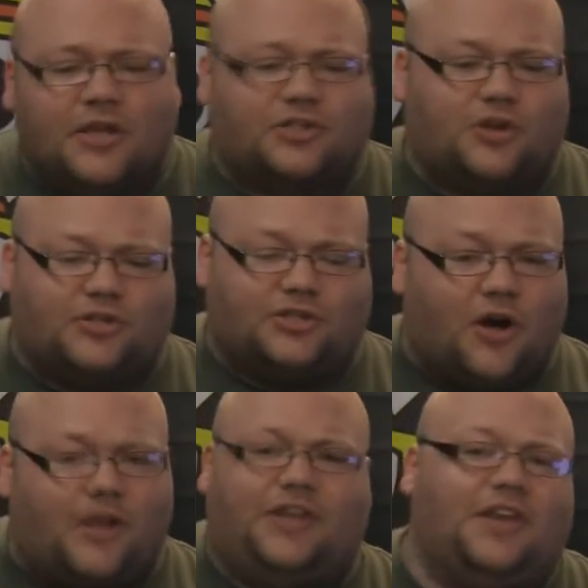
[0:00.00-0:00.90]
starts
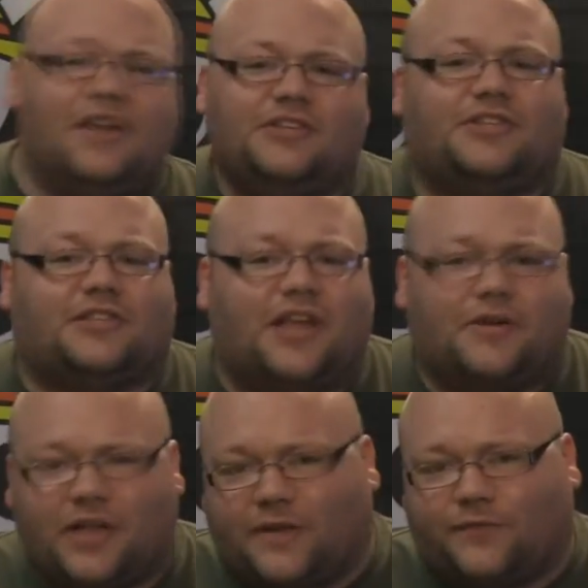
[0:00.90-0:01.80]
talking to Ninja
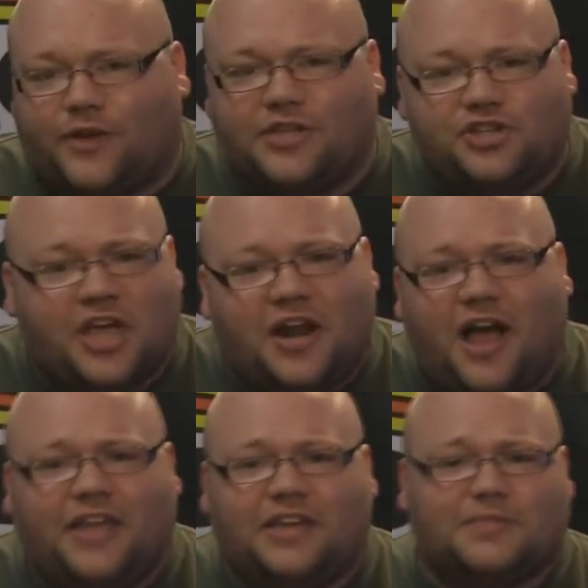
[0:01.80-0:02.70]
Slayer like a freaking
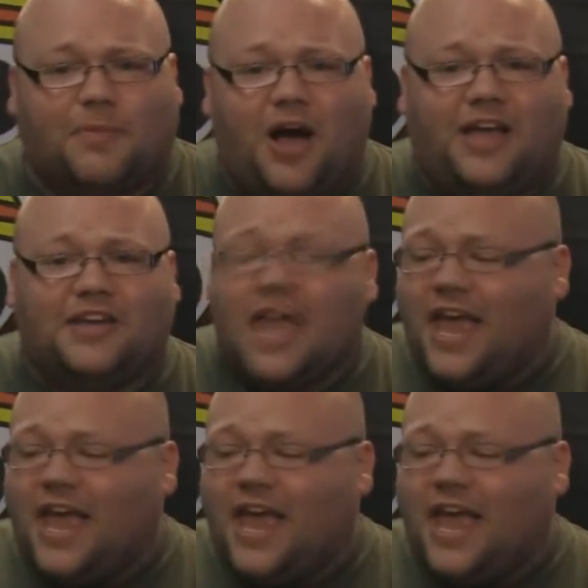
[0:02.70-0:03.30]
Jedi in his mind,